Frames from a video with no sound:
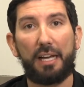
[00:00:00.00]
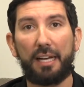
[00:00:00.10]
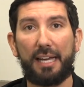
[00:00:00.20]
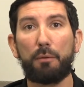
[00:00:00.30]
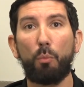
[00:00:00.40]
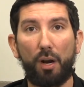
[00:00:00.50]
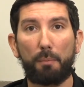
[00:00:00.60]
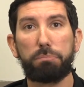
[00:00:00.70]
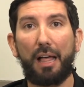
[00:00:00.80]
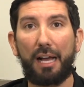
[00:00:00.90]
again, want to
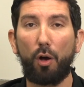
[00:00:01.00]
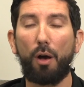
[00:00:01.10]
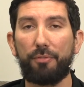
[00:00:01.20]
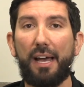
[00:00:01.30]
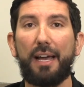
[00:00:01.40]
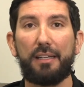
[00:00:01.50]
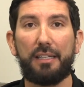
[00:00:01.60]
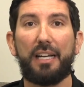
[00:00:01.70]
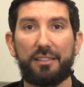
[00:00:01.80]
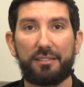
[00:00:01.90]
block off that
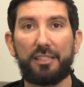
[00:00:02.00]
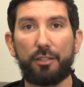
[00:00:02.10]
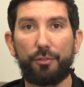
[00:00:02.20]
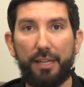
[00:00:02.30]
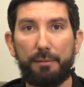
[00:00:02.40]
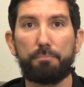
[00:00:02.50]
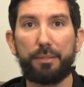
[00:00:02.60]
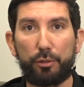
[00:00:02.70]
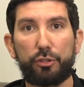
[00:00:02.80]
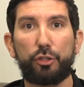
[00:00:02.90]
until they
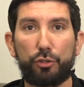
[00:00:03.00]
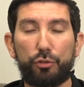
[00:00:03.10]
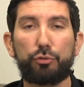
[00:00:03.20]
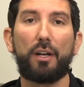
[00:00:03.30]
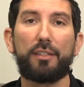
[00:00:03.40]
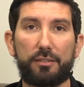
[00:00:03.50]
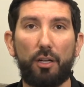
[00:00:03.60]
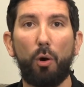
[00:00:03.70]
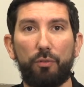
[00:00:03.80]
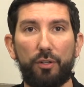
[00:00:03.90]
built your trust
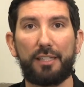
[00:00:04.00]
over.